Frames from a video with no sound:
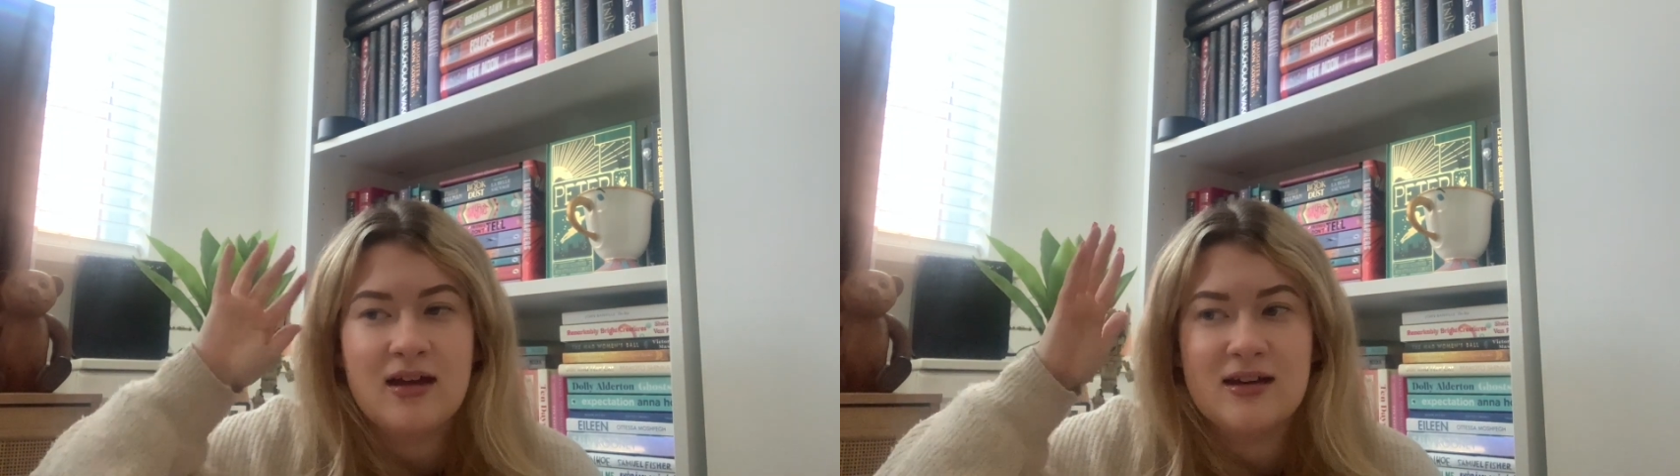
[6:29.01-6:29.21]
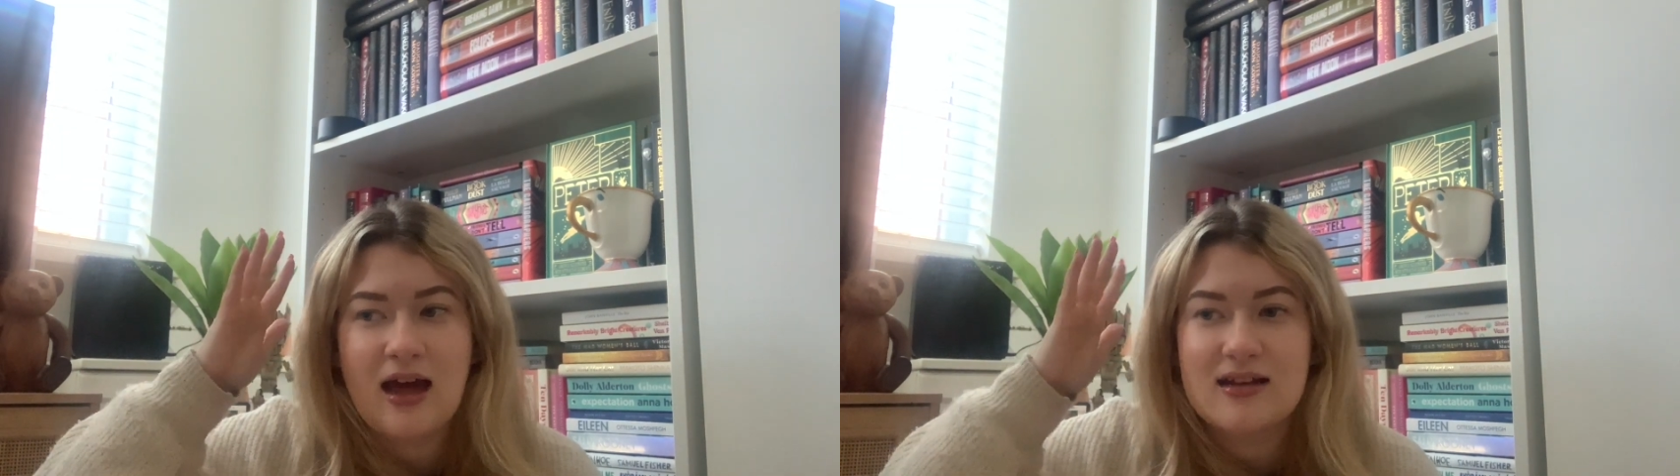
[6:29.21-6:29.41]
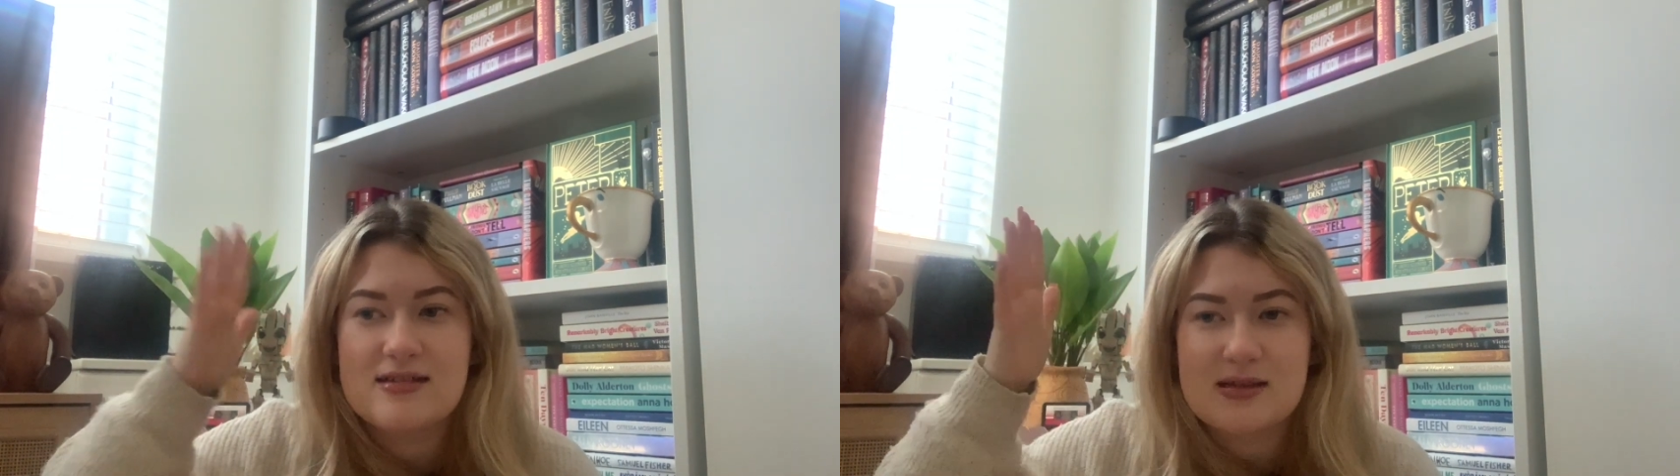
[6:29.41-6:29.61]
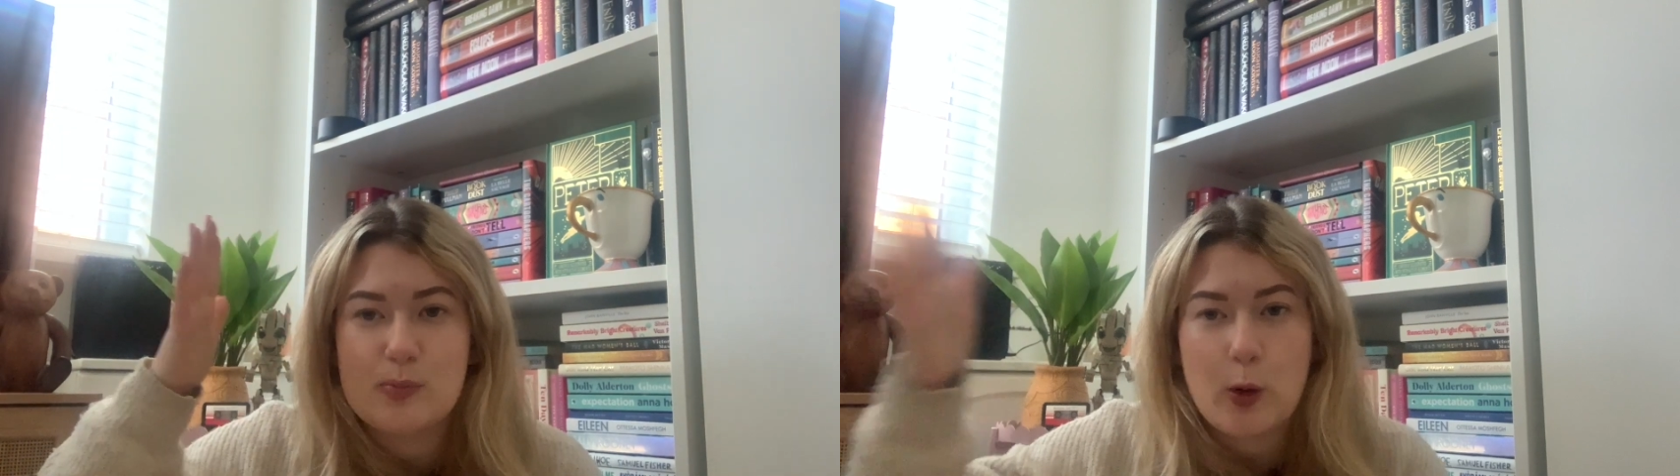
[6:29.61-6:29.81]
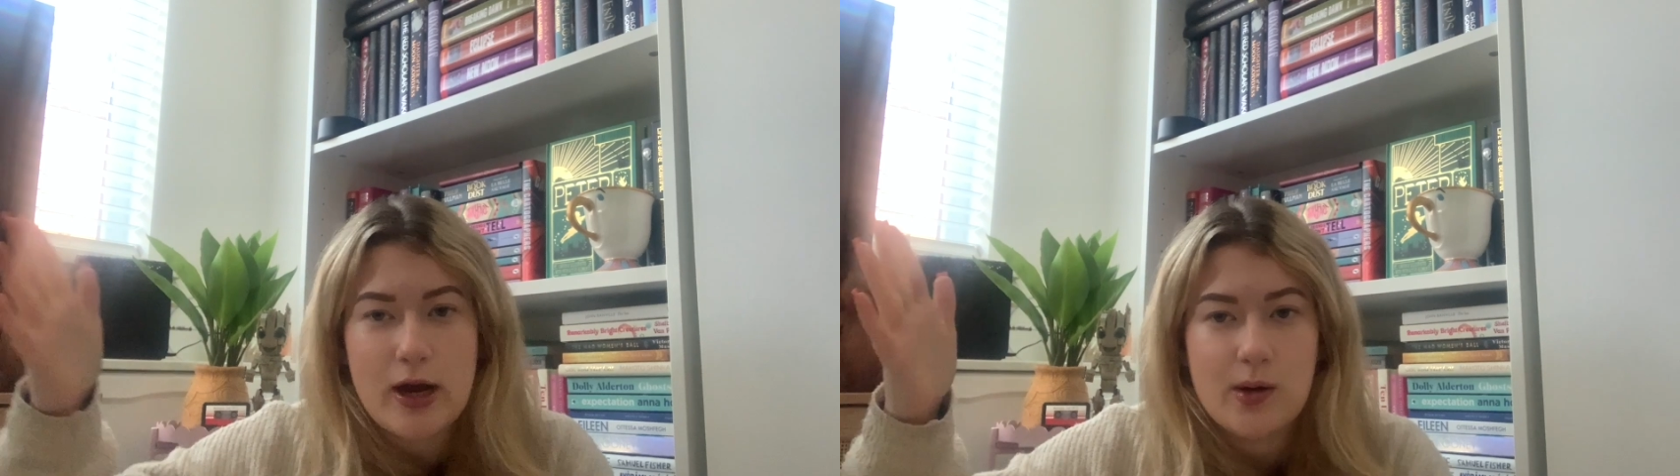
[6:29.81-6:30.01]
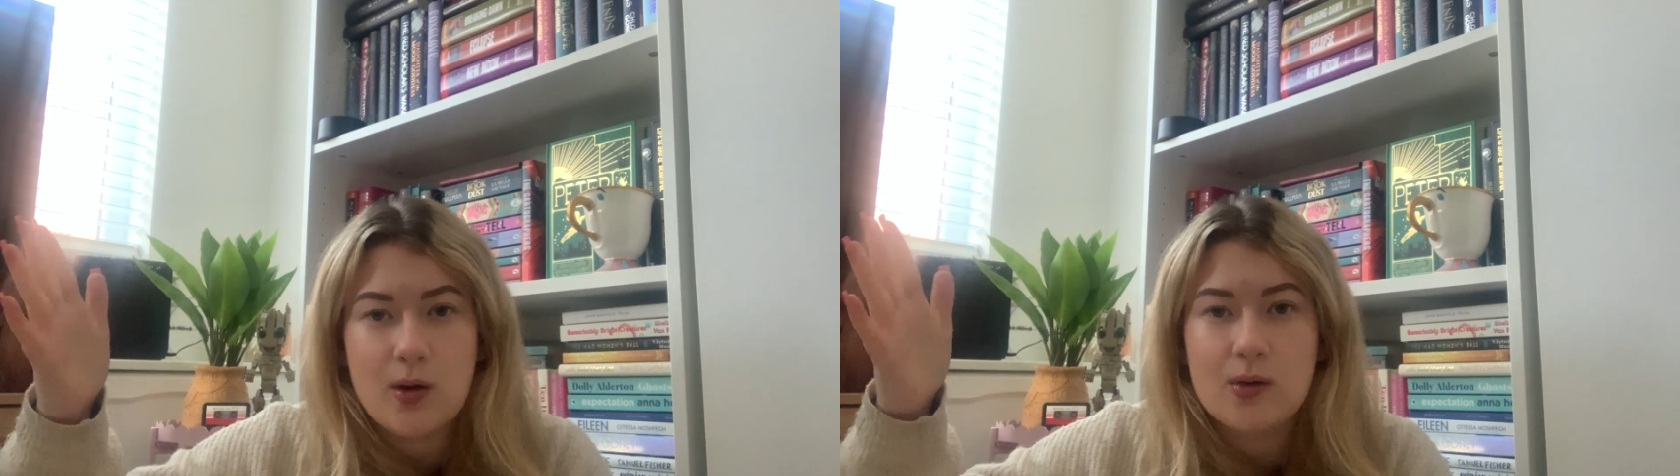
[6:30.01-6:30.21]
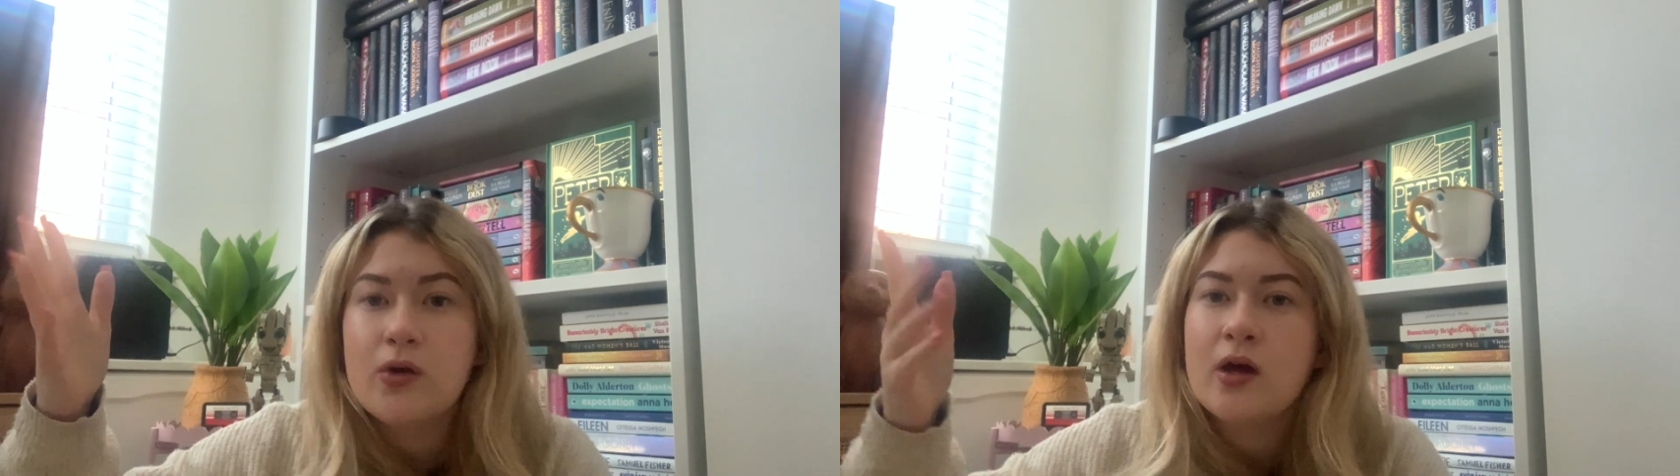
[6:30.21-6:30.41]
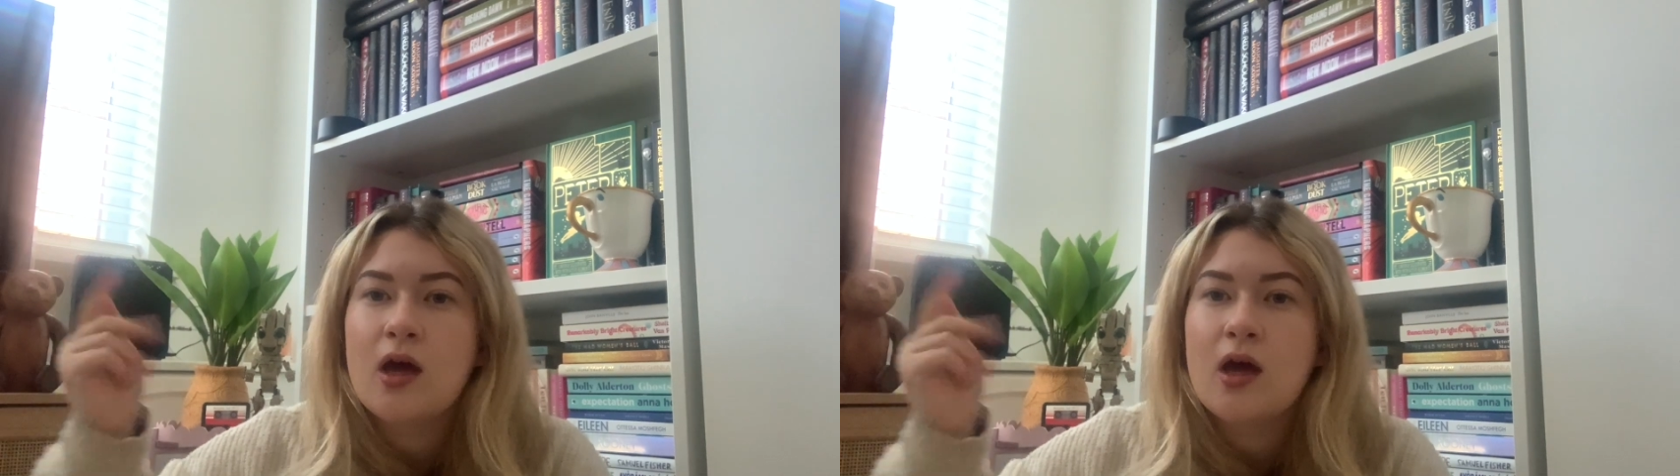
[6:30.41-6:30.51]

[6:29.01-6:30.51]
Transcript: analysis brain on.